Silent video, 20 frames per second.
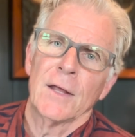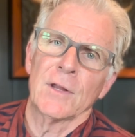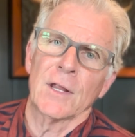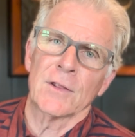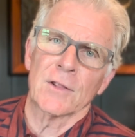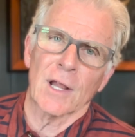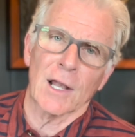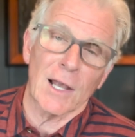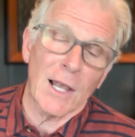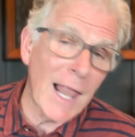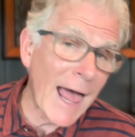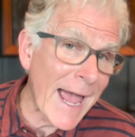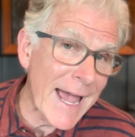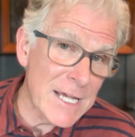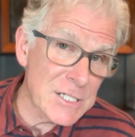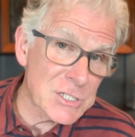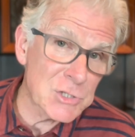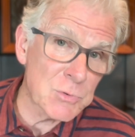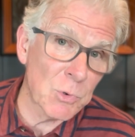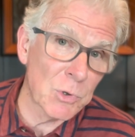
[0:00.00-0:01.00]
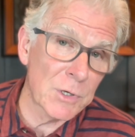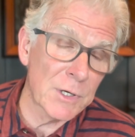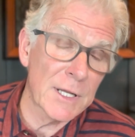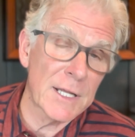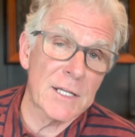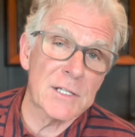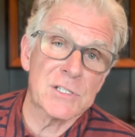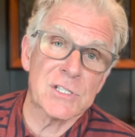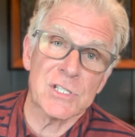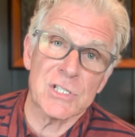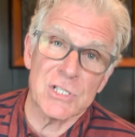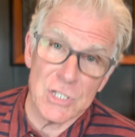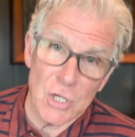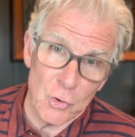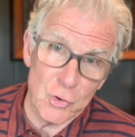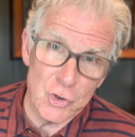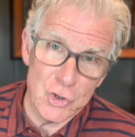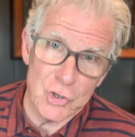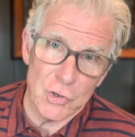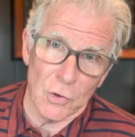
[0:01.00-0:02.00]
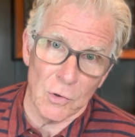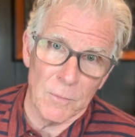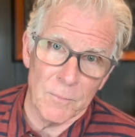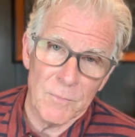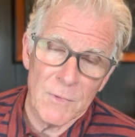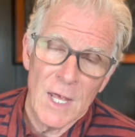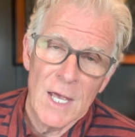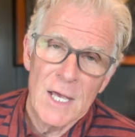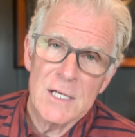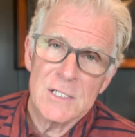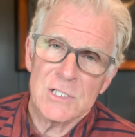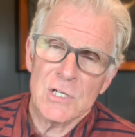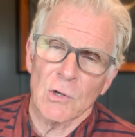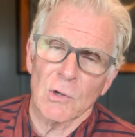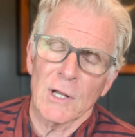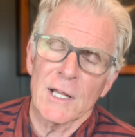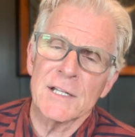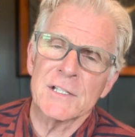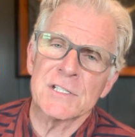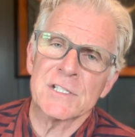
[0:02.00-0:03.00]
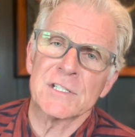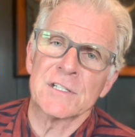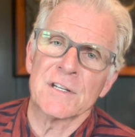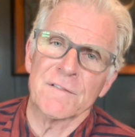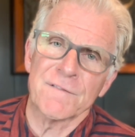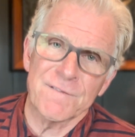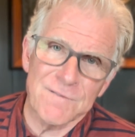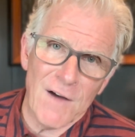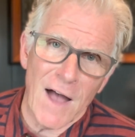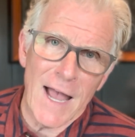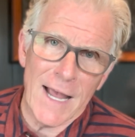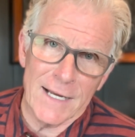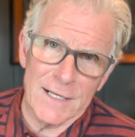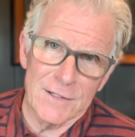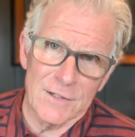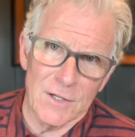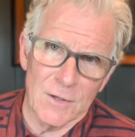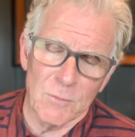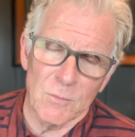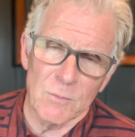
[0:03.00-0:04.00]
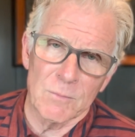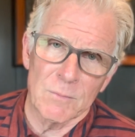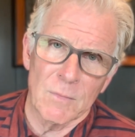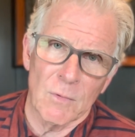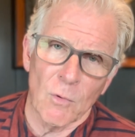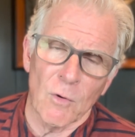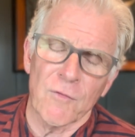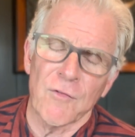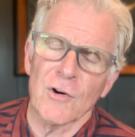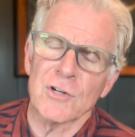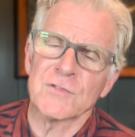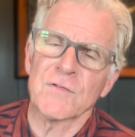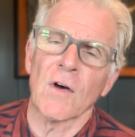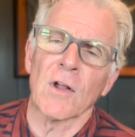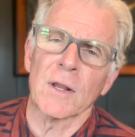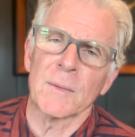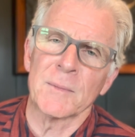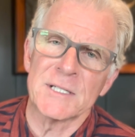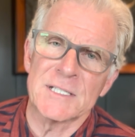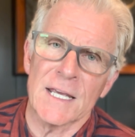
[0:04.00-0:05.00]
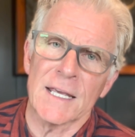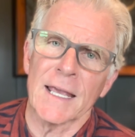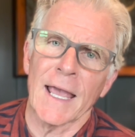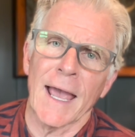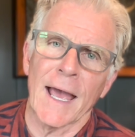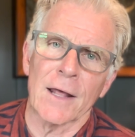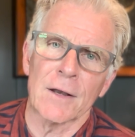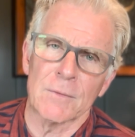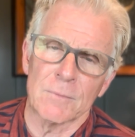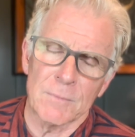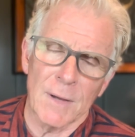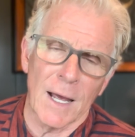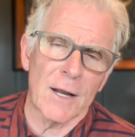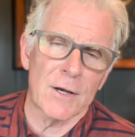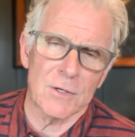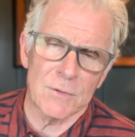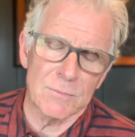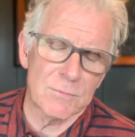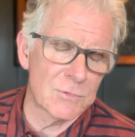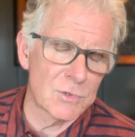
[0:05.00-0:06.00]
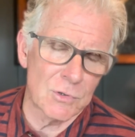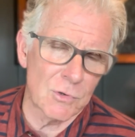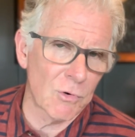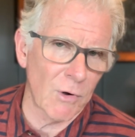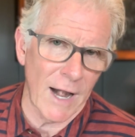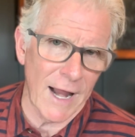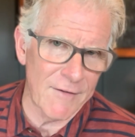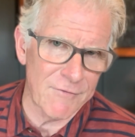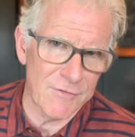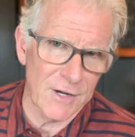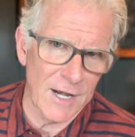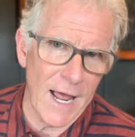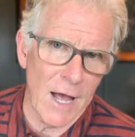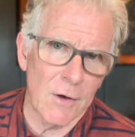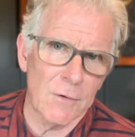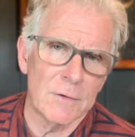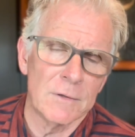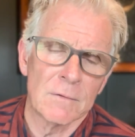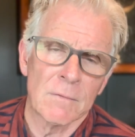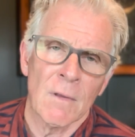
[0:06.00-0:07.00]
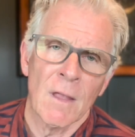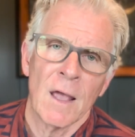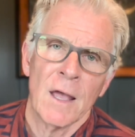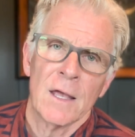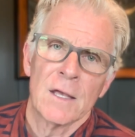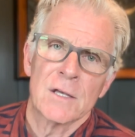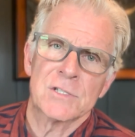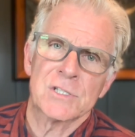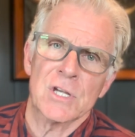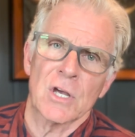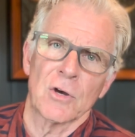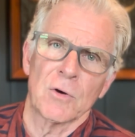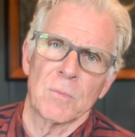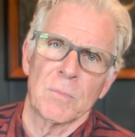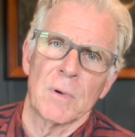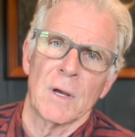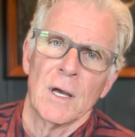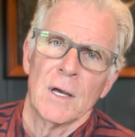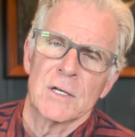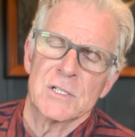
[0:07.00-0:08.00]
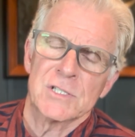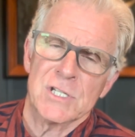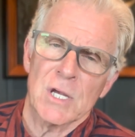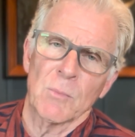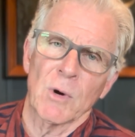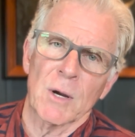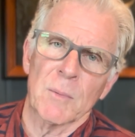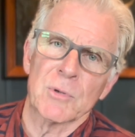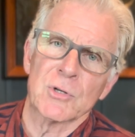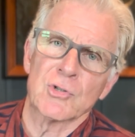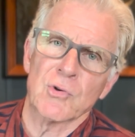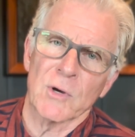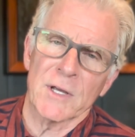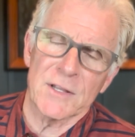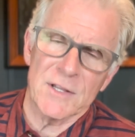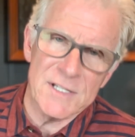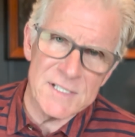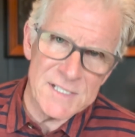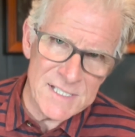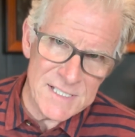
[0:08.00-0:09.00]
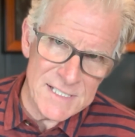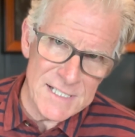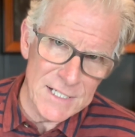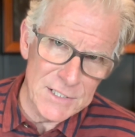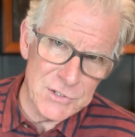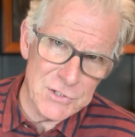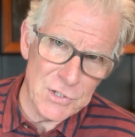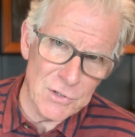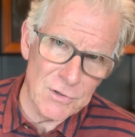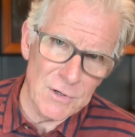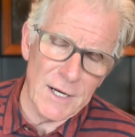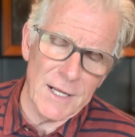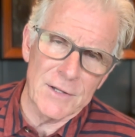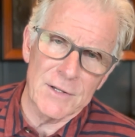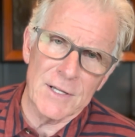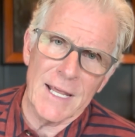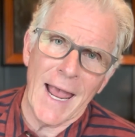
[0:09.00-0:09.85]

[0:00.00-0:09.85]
then the last one is social. So let's define them. Well, first of all, let me tell you how to graph it out. So somewhere between the center and the